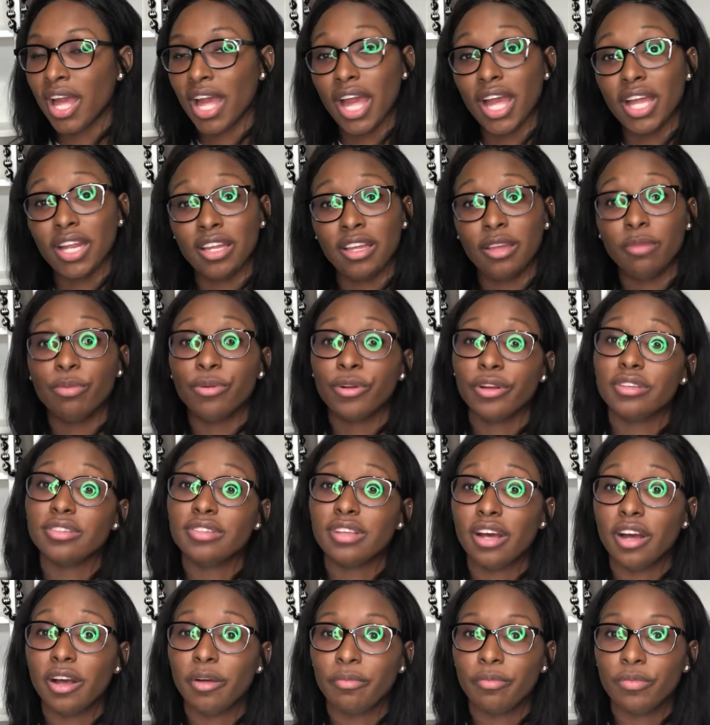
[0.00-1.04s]
And he brings
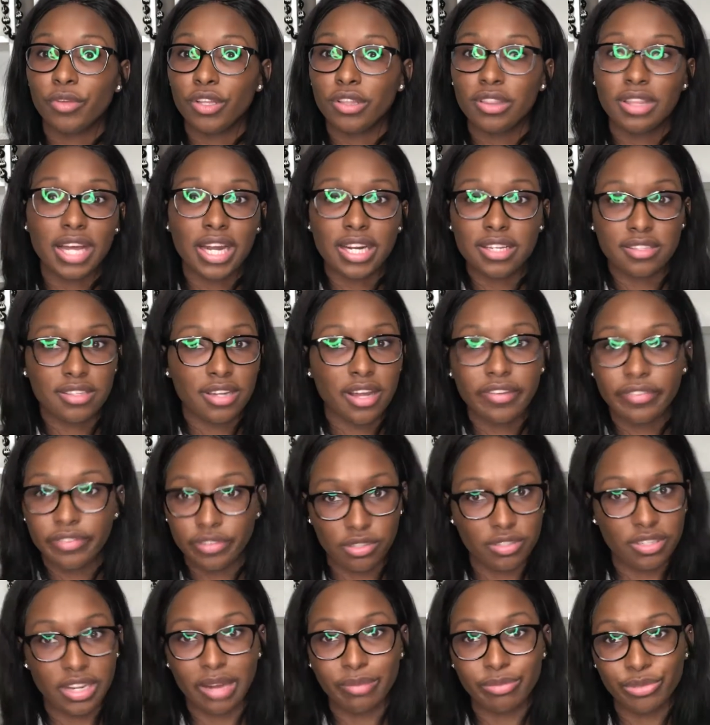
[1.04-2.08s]
up, that has never
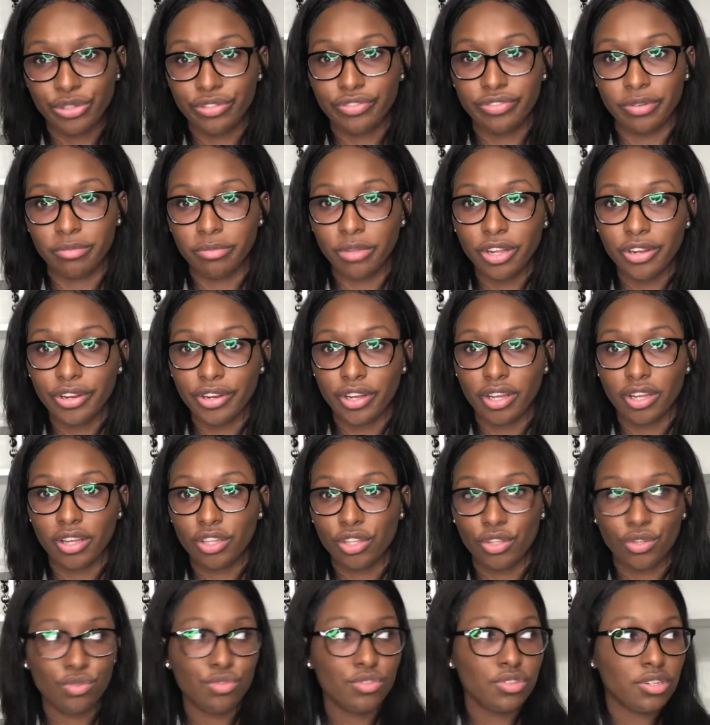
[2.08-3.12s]
stopped you from learning.
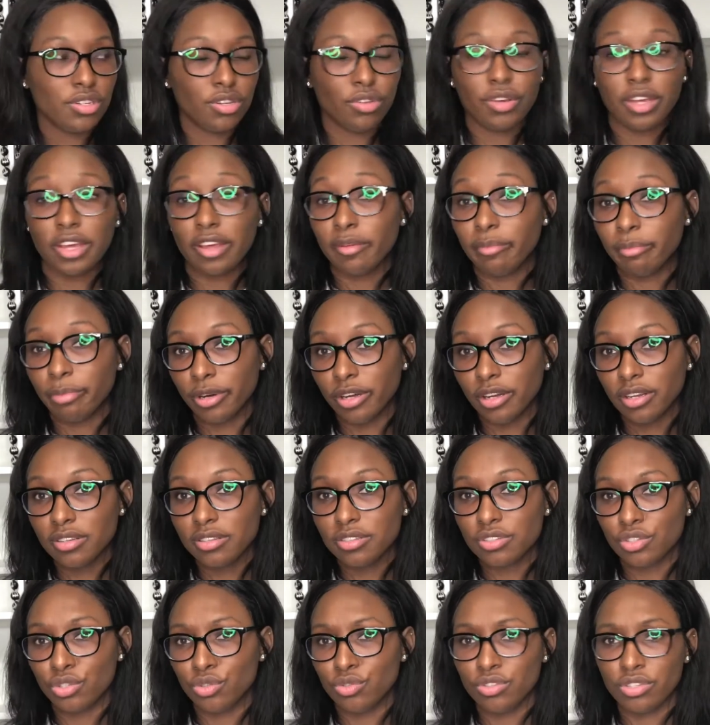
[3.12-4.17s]
You still get books.
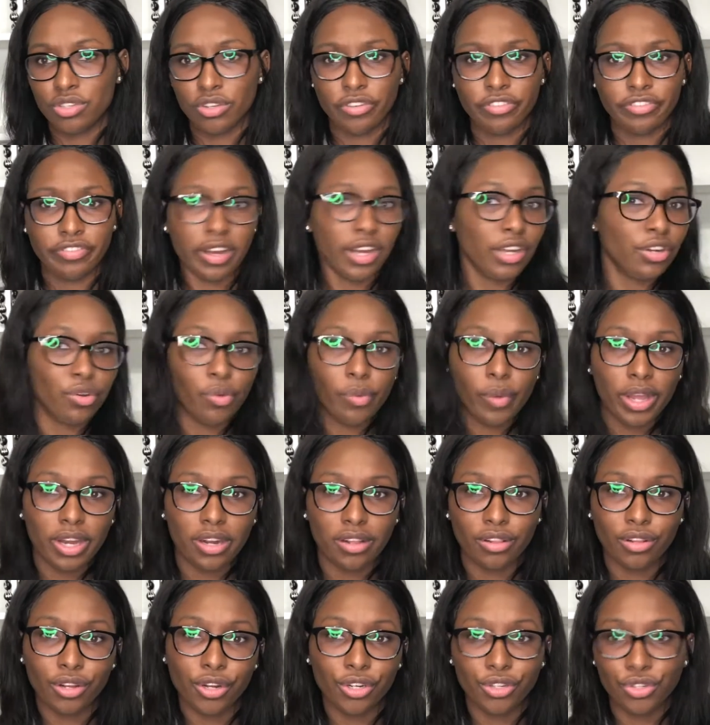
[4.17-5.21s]
You still find a way to
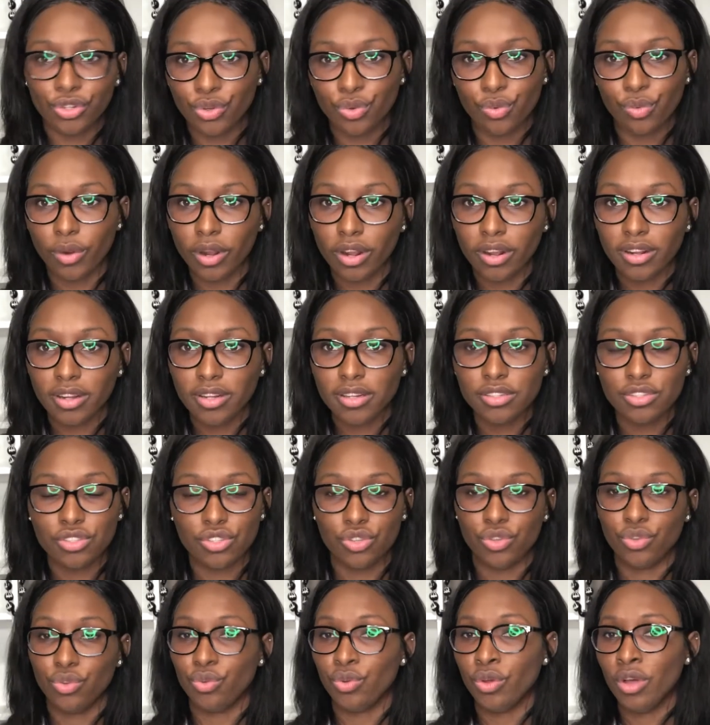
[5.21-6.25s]
learn new words.
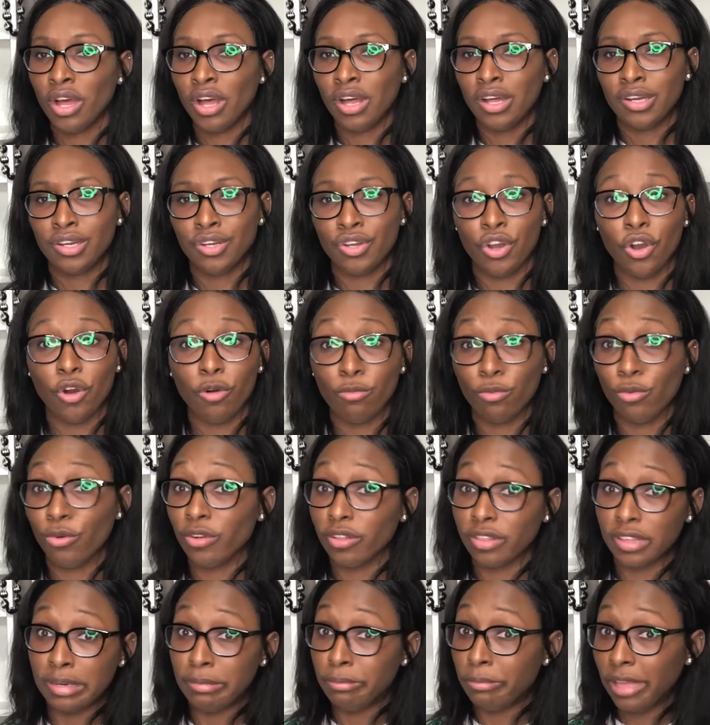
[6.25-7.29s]
You know more
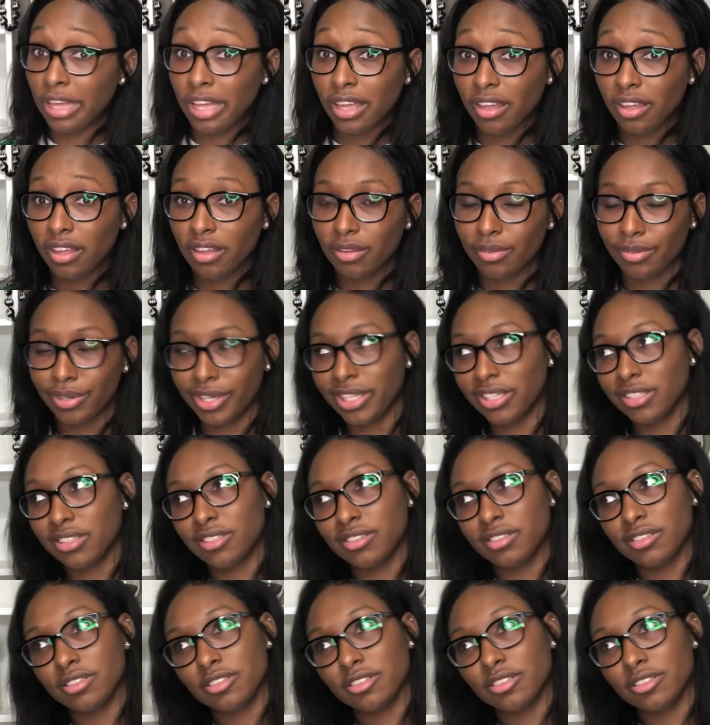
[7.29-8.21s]
than me, which